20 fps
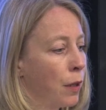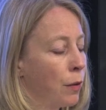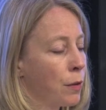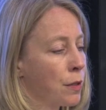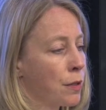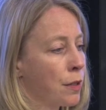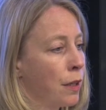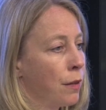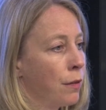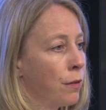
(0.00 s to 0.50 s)
would
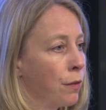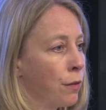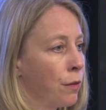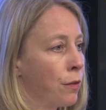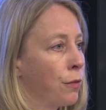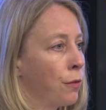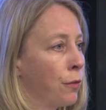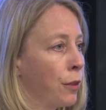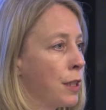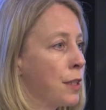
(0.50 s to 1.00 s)
say those
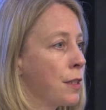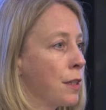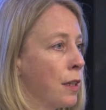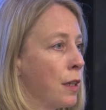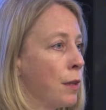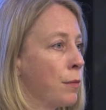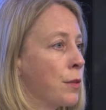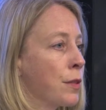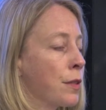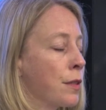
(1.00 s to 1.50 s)
three
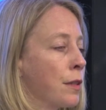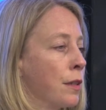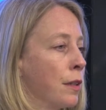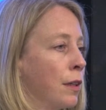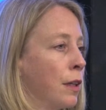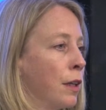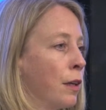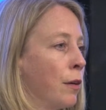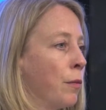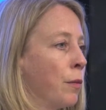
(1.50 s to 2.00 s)
types
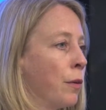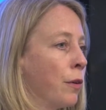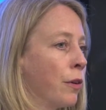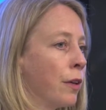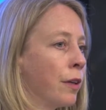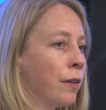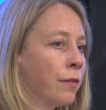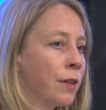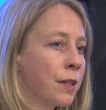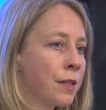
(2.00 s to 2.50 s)
we're
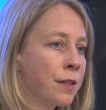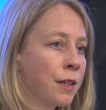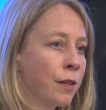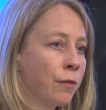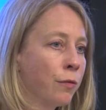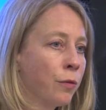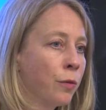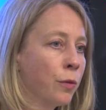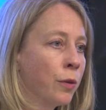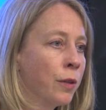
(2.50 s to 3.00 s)
investing
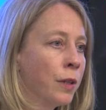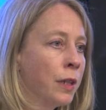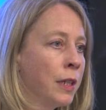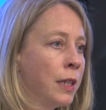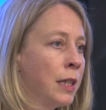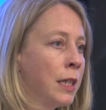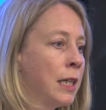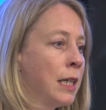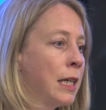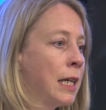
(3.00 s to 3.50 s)
for,
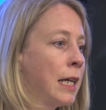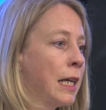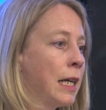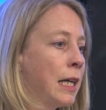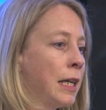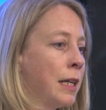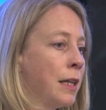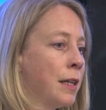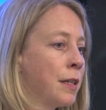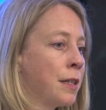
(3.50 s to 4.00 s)

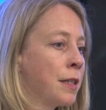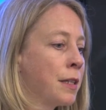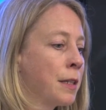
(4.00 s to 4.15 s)
and